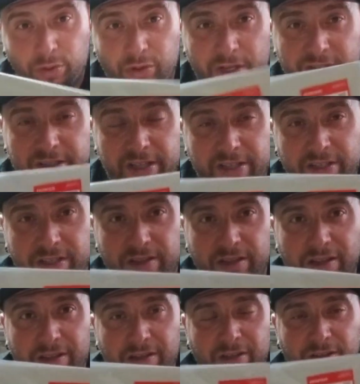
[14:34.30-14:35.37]
Translation
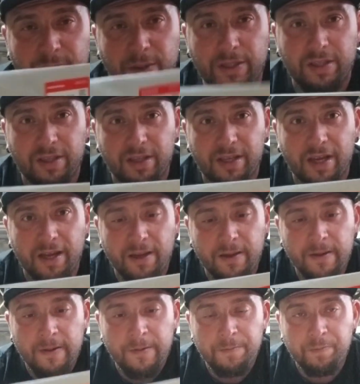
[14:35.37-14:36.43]
to speak to the guy,
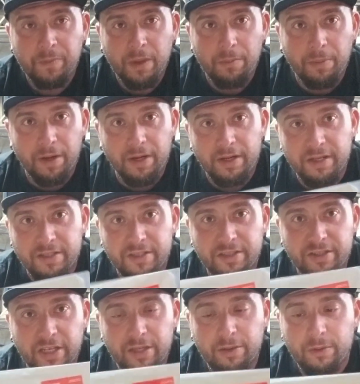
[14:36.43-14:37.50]
but it is a
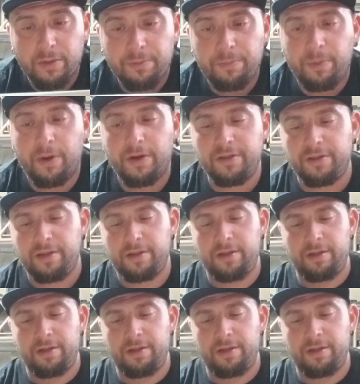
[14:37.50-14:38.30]
genuine part,